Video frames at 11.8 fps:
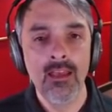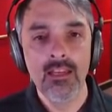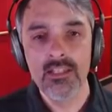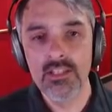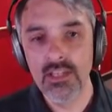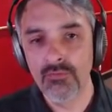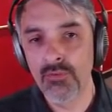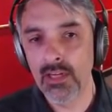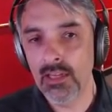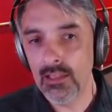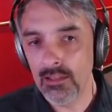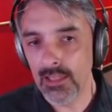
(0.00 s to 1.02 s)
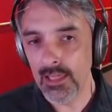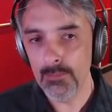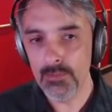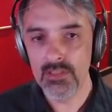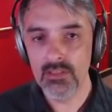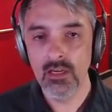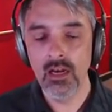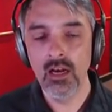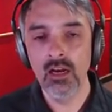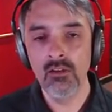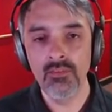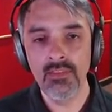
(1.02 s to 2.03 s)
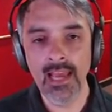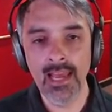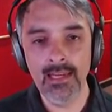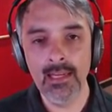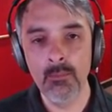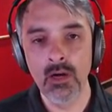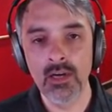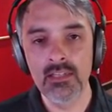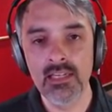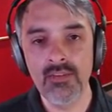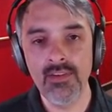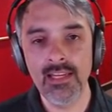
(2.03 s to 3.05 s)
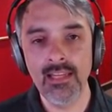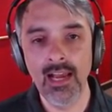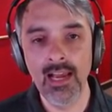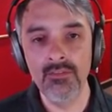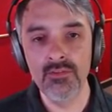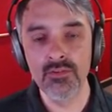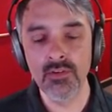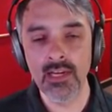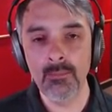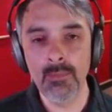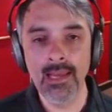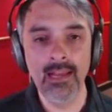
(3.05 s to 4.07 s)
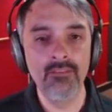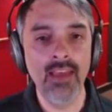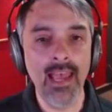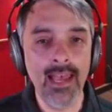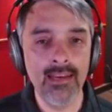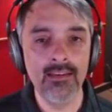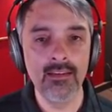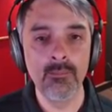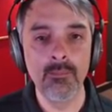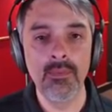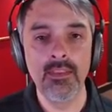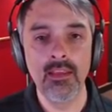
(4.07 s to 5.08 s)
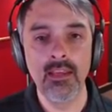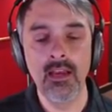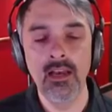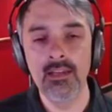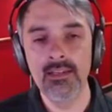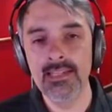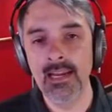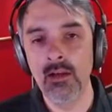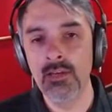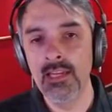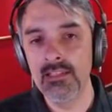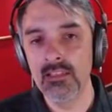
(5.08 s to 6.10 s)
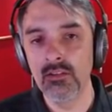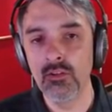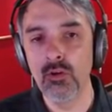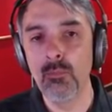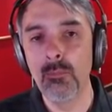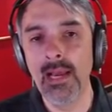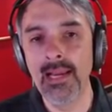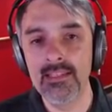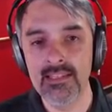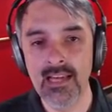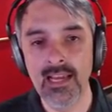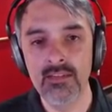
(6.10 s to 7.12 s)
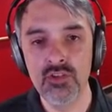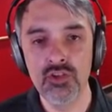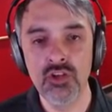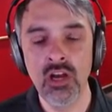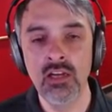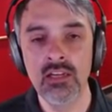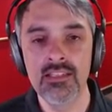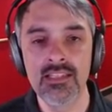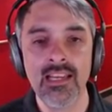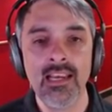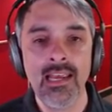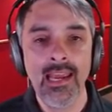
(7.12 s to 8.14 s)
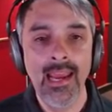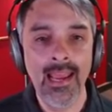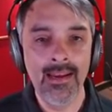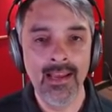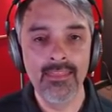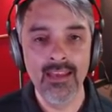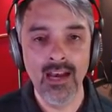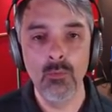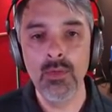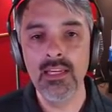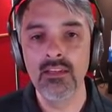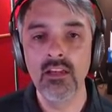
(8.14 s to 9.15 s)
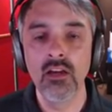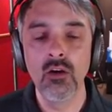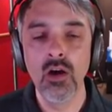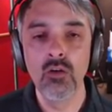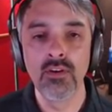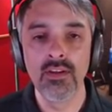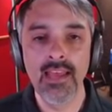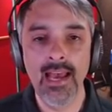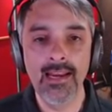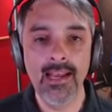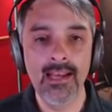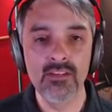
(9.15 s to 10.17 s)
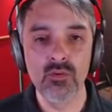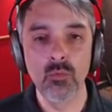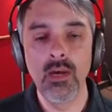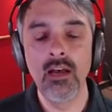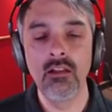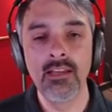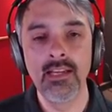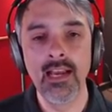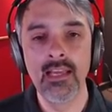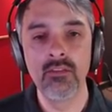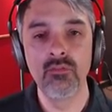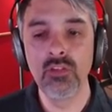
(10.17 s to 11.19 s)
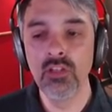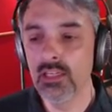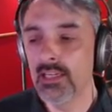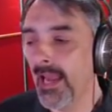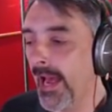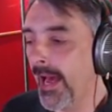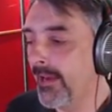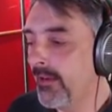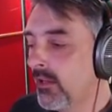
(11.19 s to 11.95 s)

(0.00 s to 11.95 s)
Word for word: different clips of that M R T V live stream. And I've edited them uh, down into little bite-sized chunks. And I thought we could go over that as well and kind of look at